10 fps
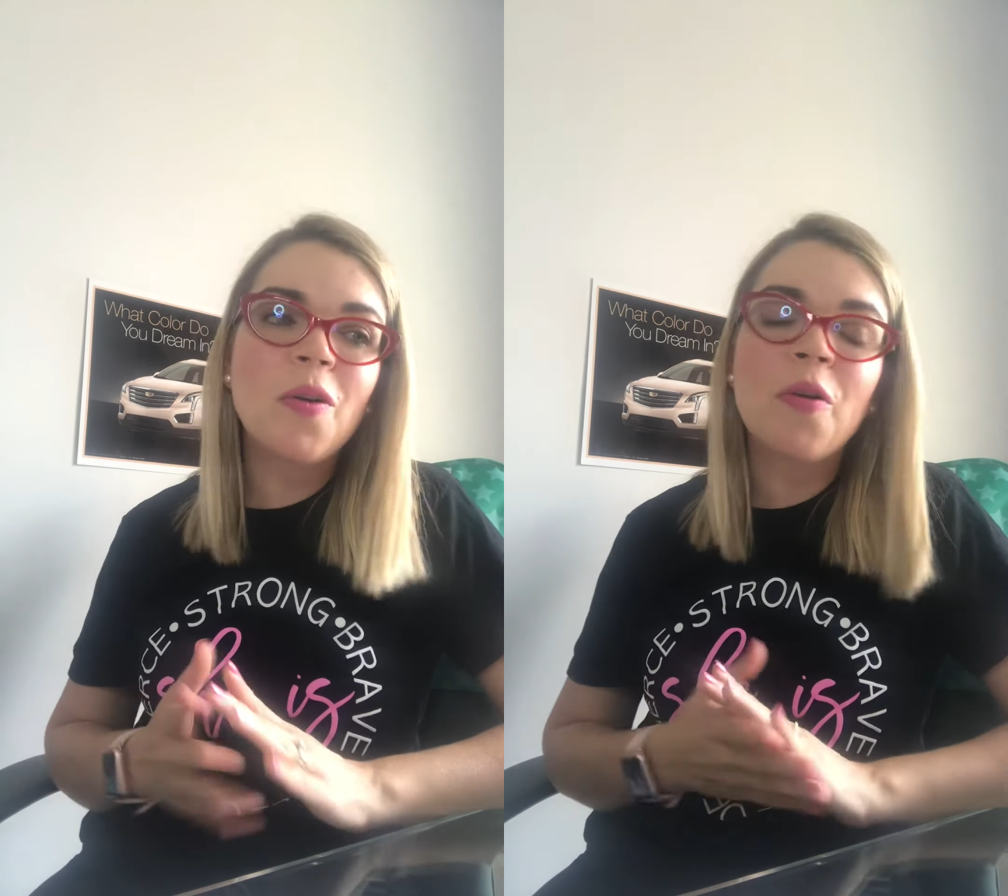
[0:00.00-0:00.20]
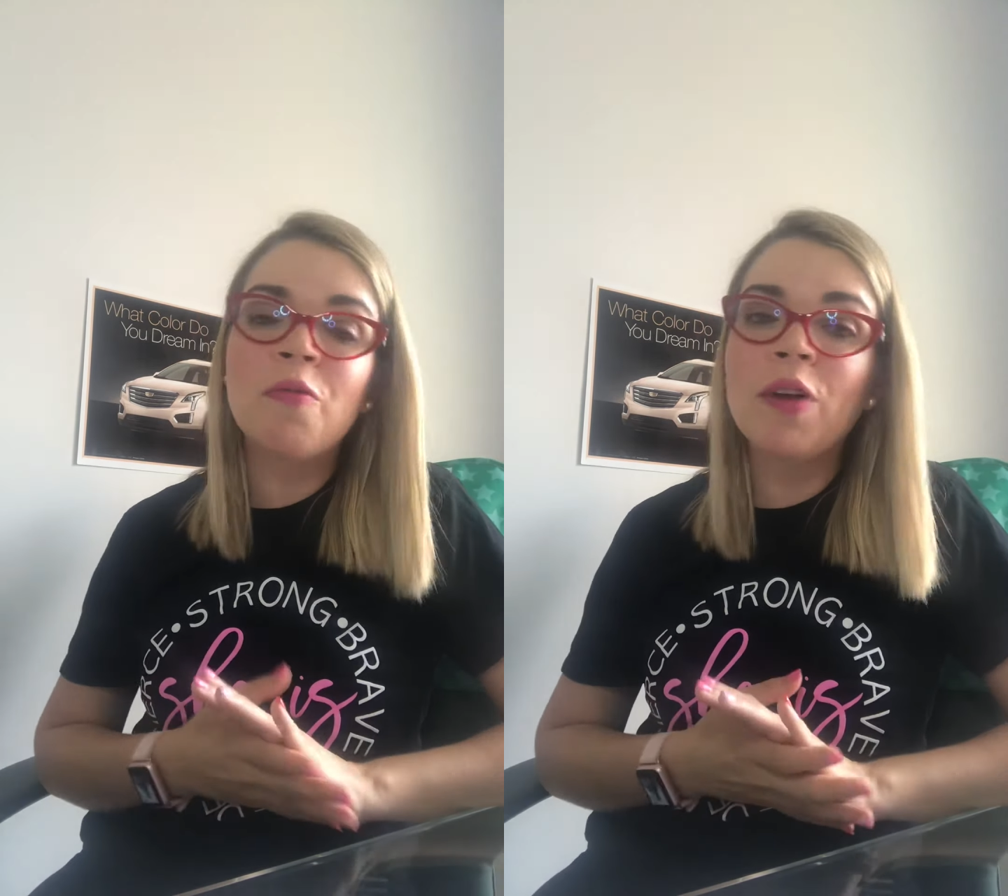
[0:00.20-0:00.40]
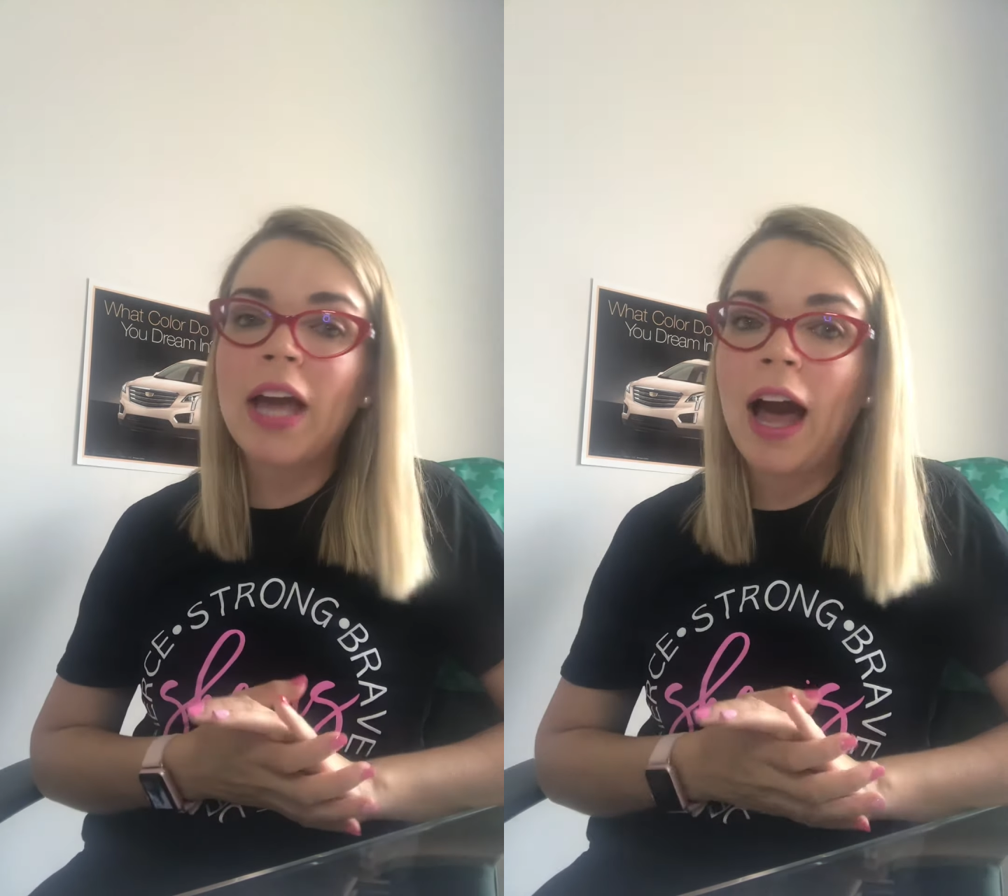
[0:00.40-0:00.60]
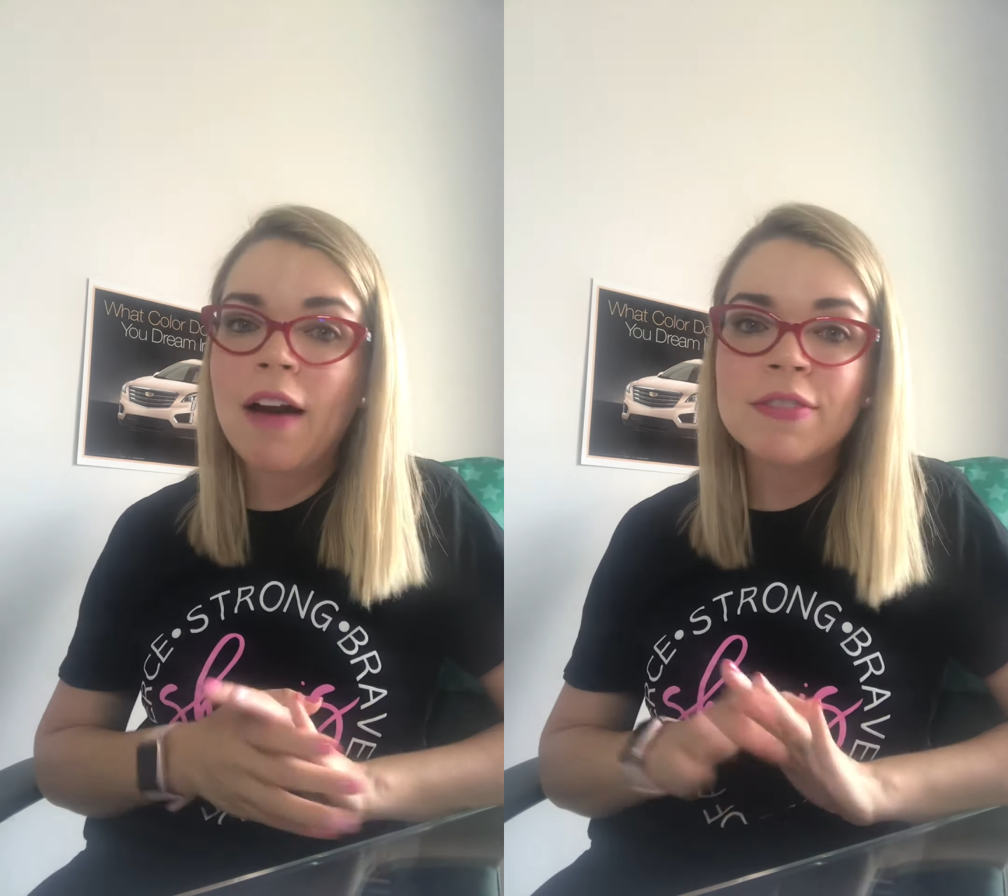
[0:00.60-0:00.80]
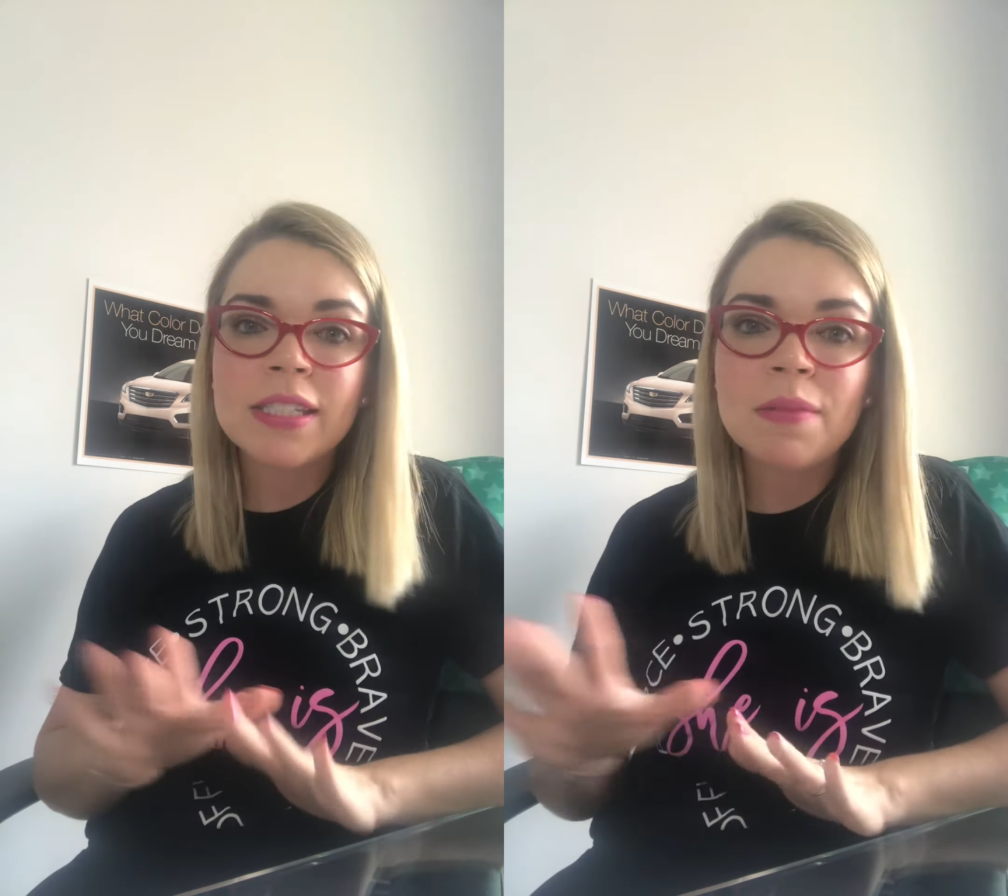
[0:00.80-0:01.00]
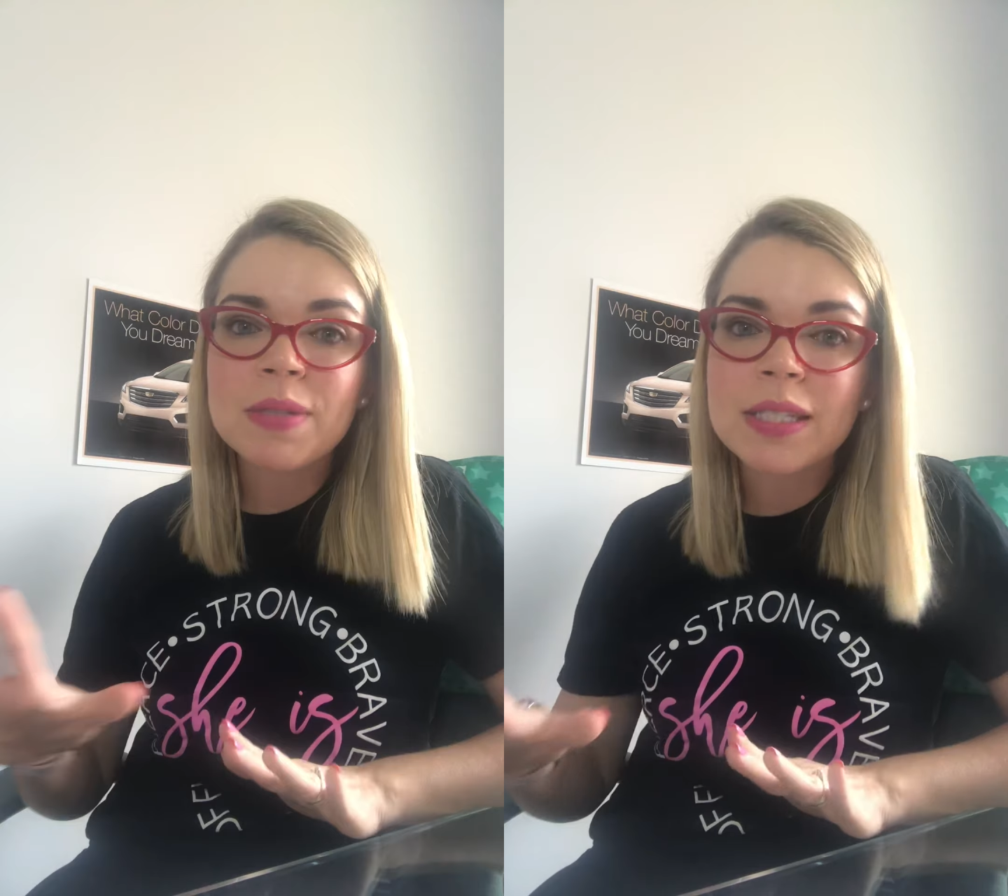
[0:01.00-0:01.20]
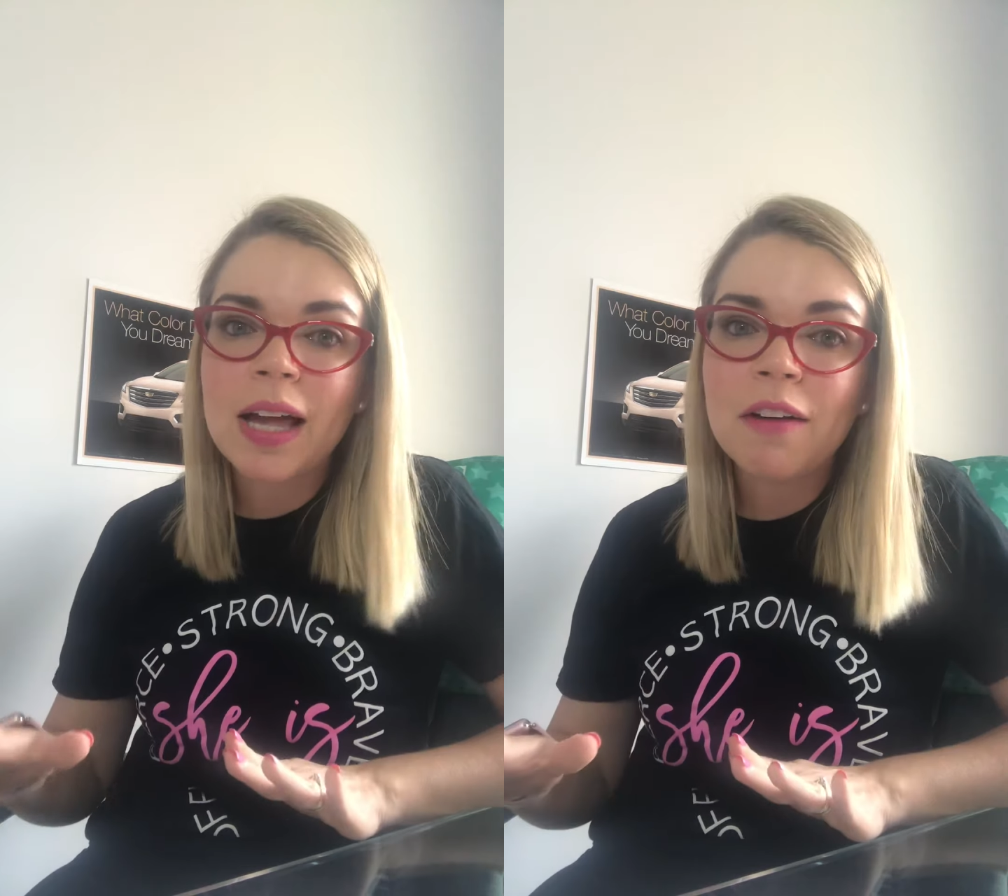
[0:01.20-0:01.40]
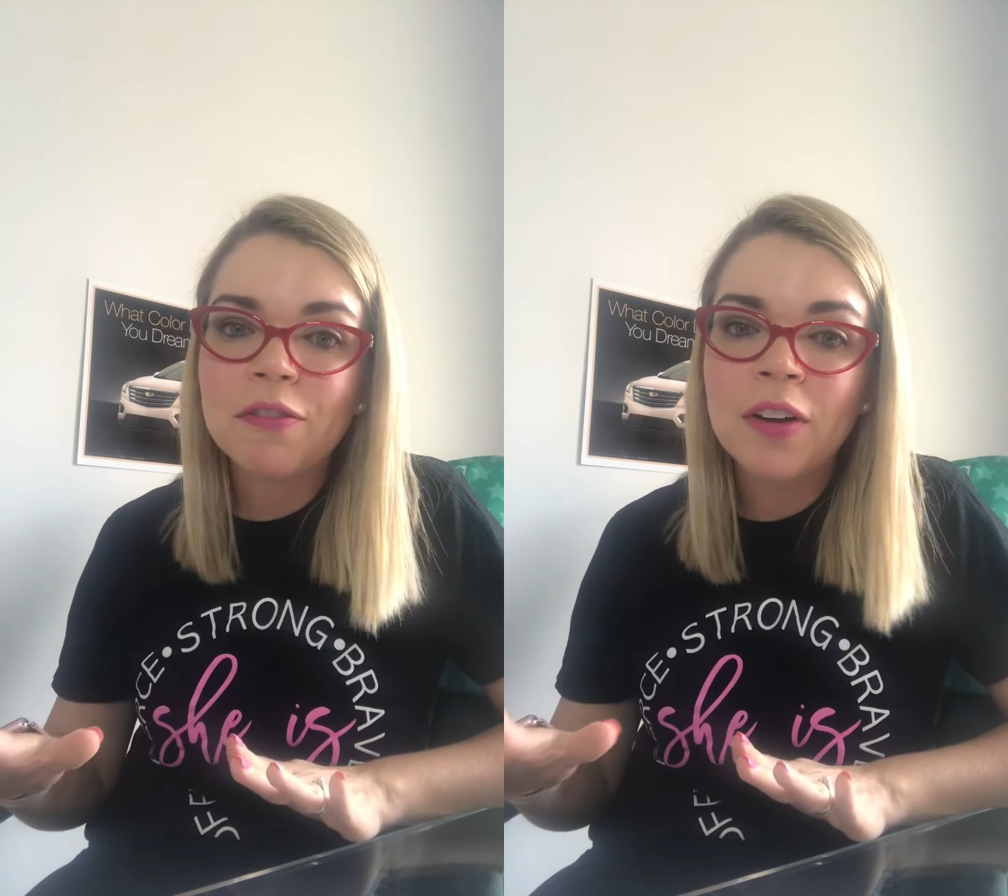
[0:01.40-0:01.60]
or we have some
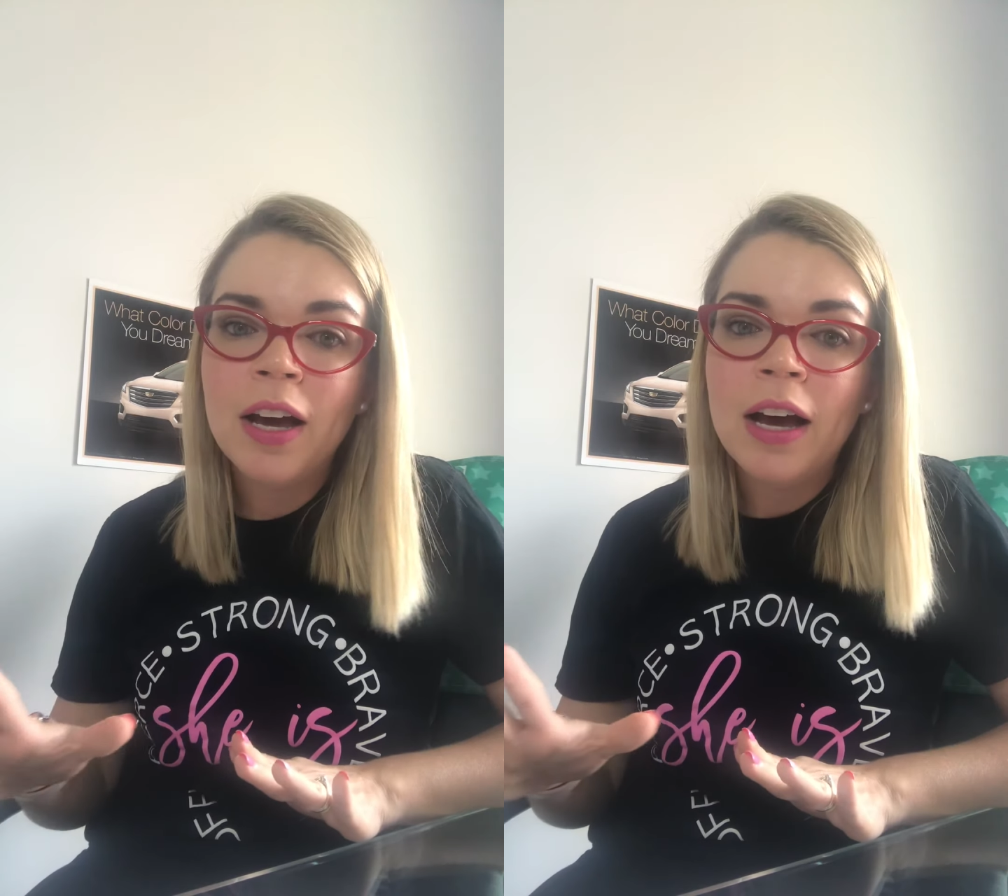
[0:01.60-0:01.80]
stuff,